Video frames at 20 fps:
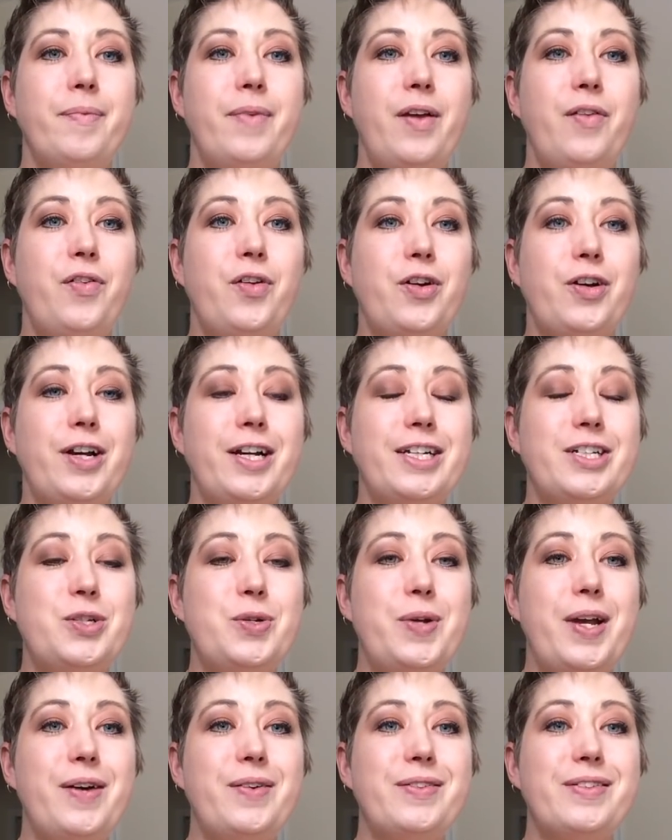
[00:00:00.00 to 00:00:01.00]
If you're going to
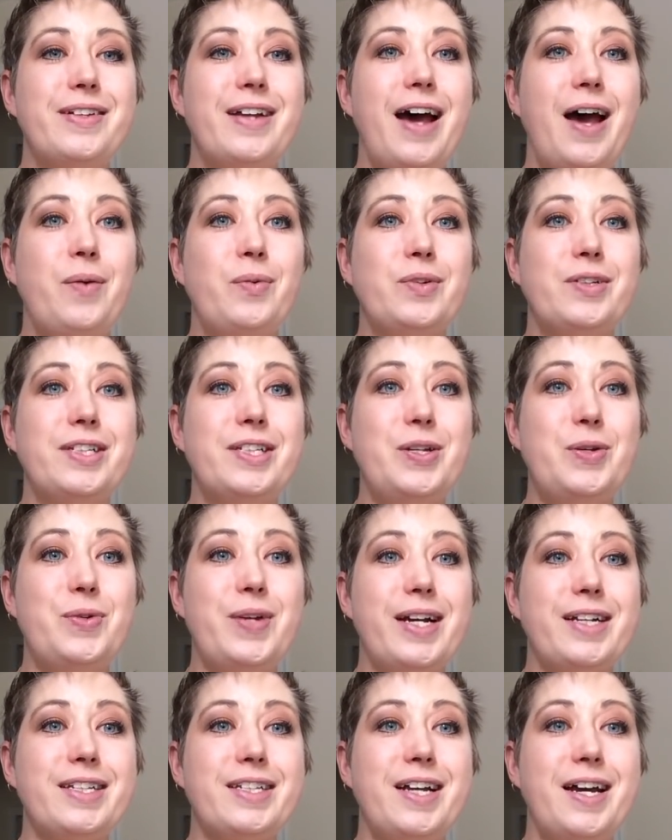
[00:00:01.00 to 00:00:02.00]
tune out, I will see you
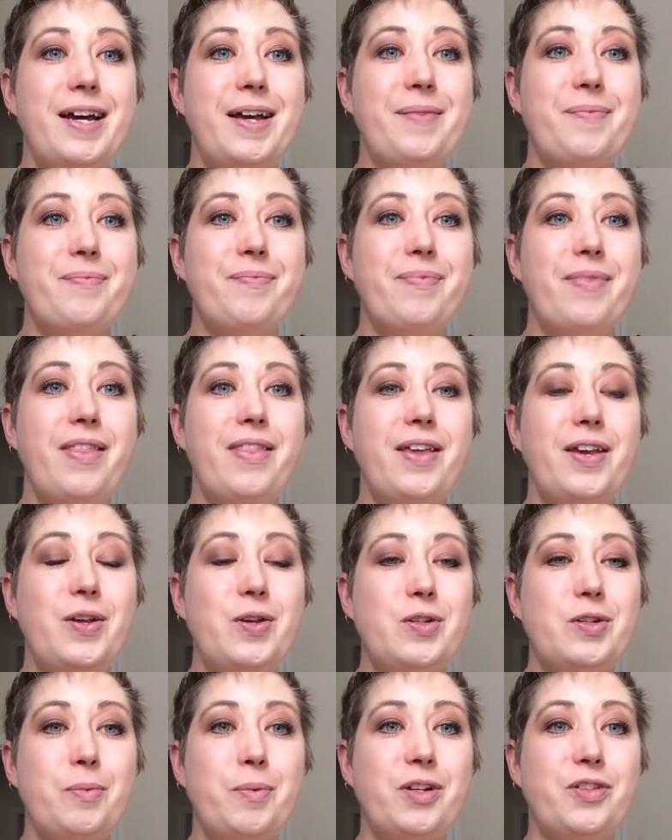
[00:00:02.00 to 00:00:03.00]
next time. Thank
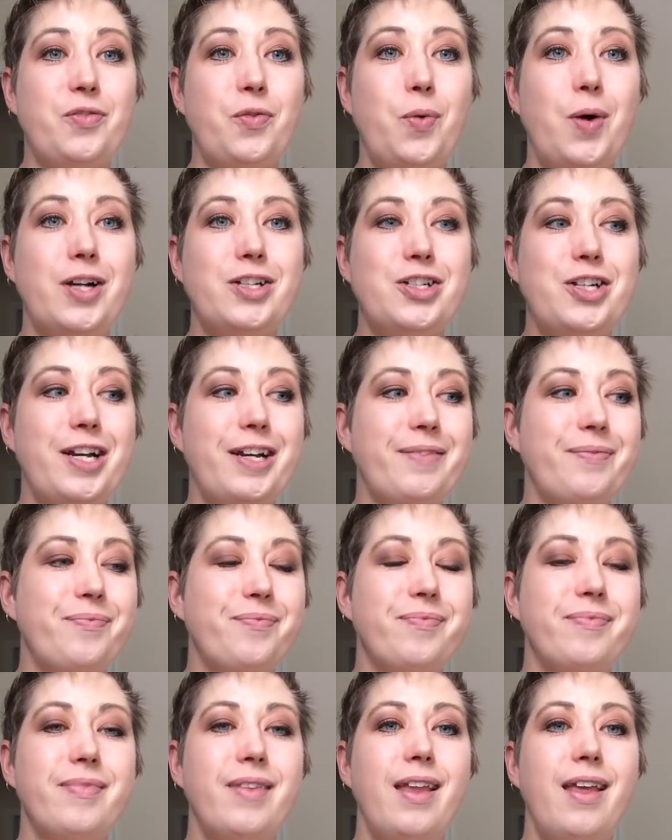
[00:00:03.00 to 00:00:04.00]
you so much for watching.
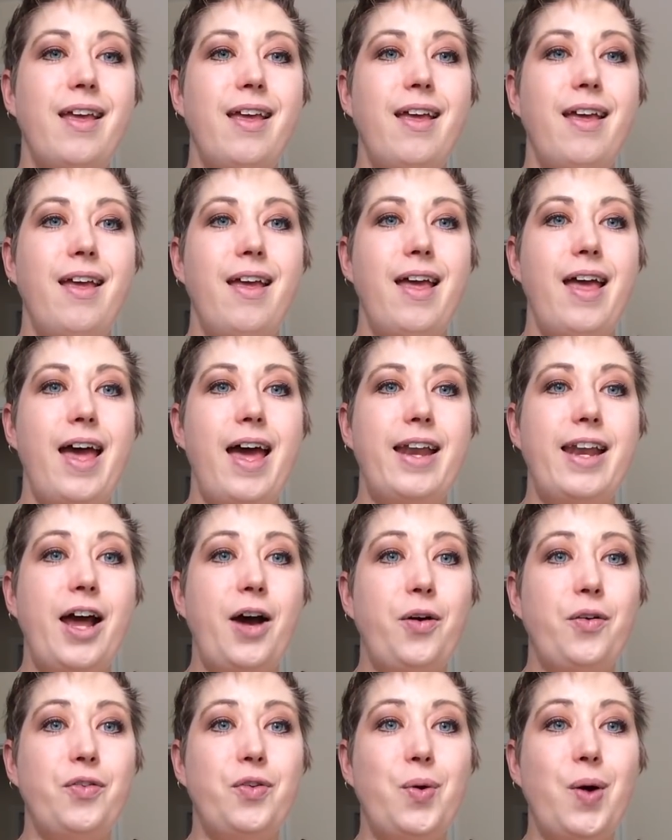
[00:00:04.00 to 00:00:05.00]
And
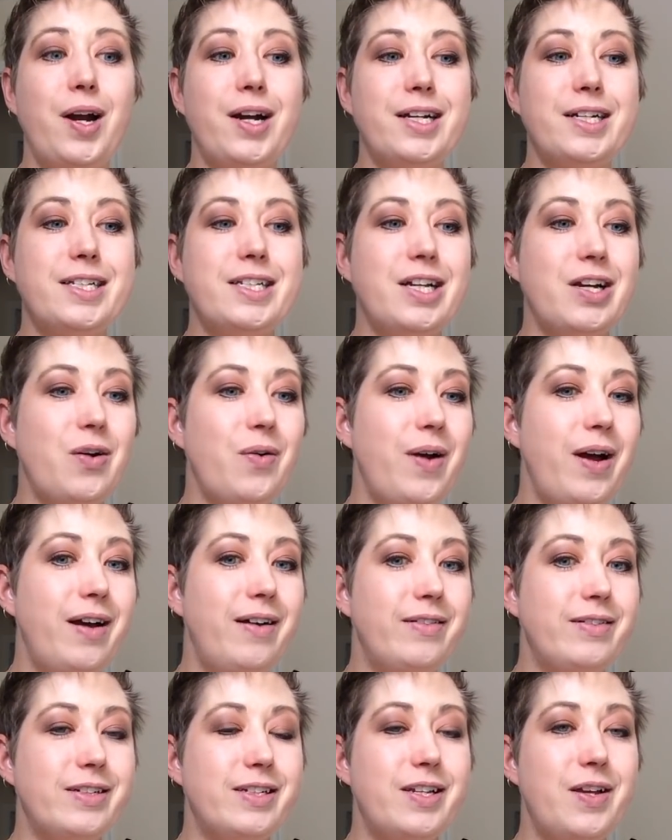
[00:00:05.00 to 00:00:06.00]
now if you are going to stick
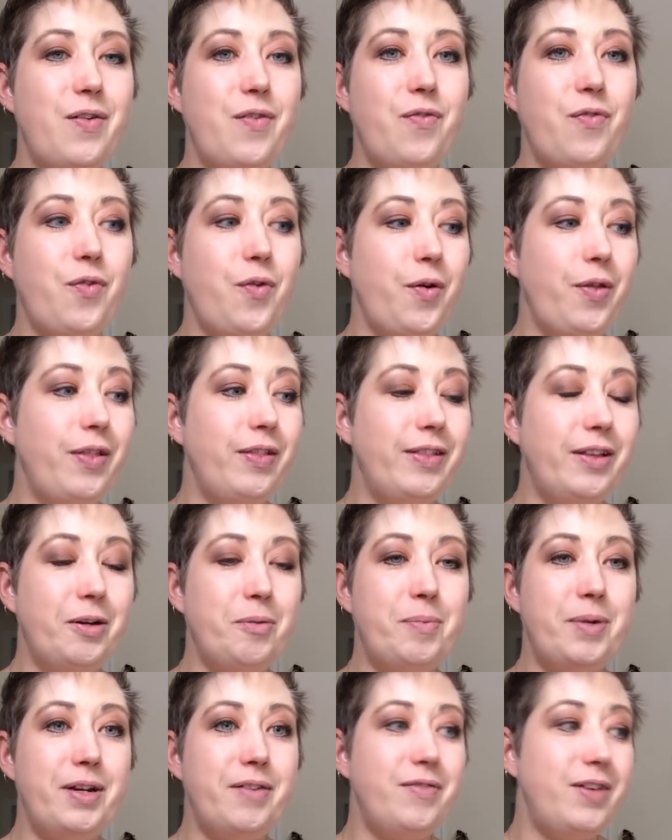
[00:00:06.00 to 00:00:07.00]
around for the
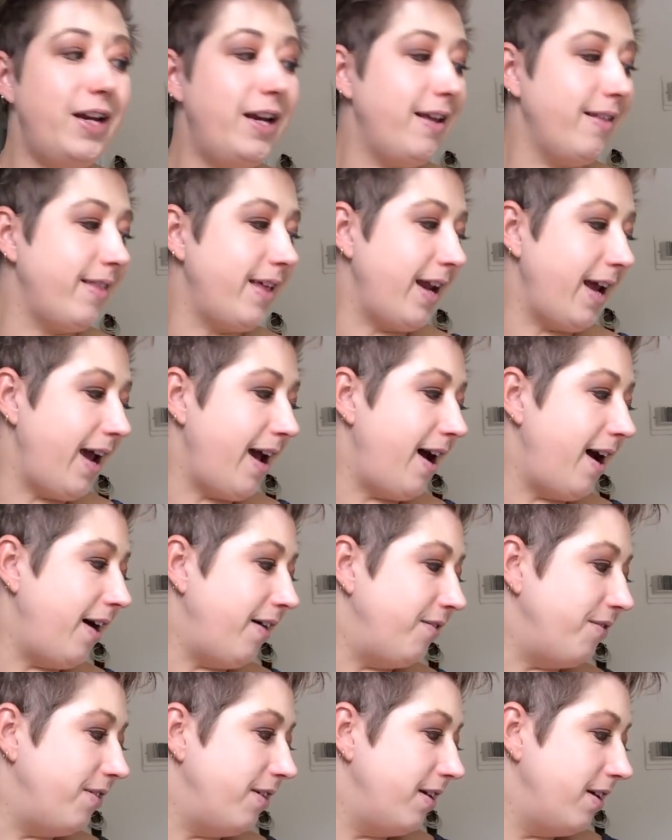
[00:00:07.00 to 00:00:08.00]
little bit of knitting that I
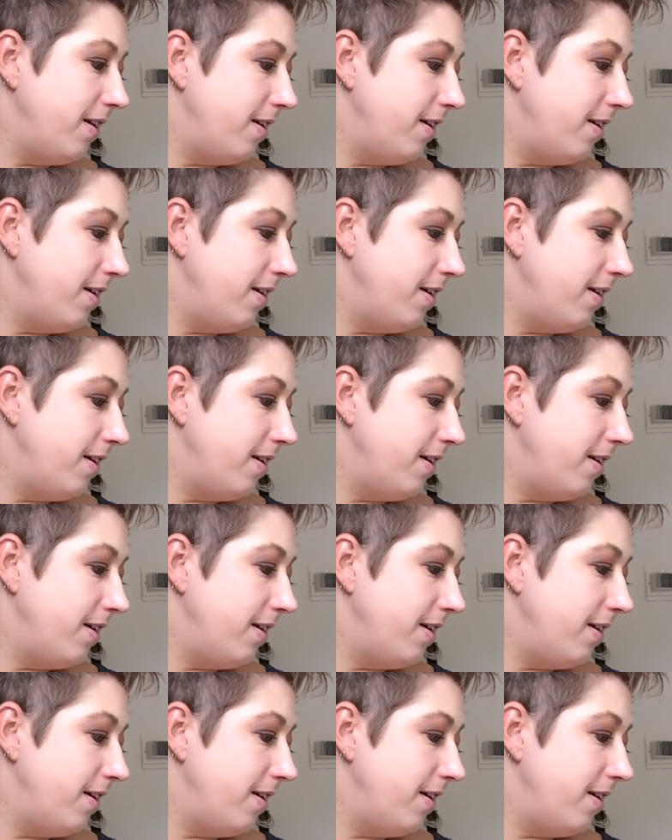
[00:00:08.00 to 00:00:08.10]
have,